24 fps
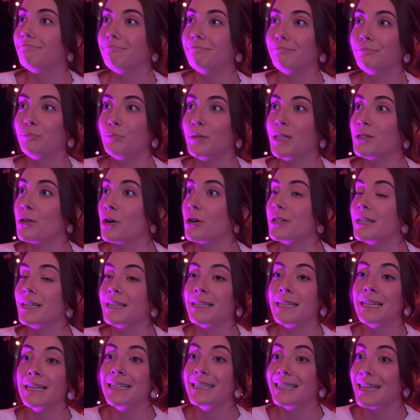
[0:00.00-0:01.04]
his
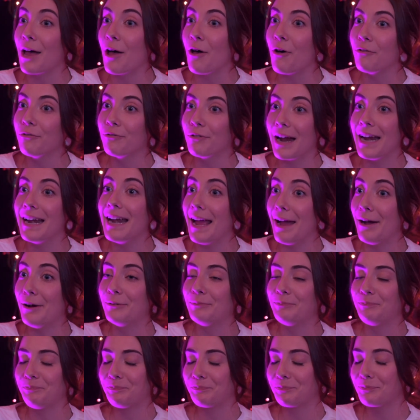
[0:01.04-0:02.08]
artistic self right
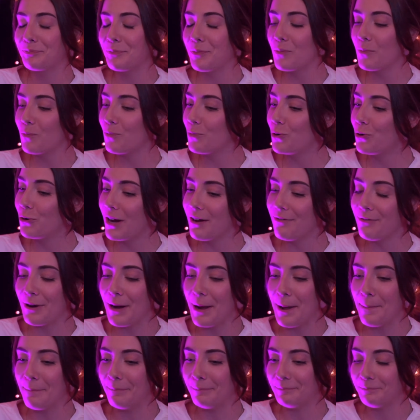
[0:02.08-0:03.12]
now. Mm-hmm. Great for
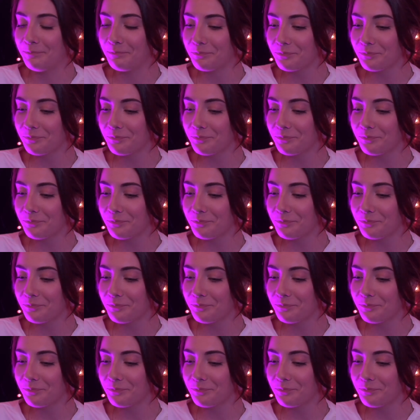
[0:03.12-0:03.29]
him.